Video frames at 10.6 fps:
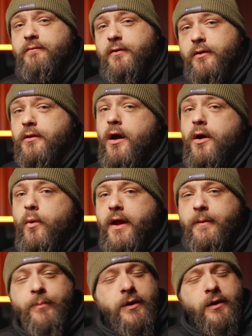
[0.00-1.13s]
very long
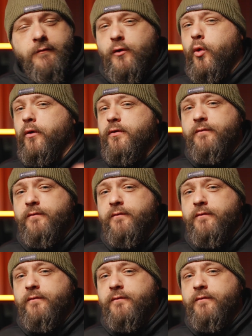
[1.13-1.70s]
way. Of course, a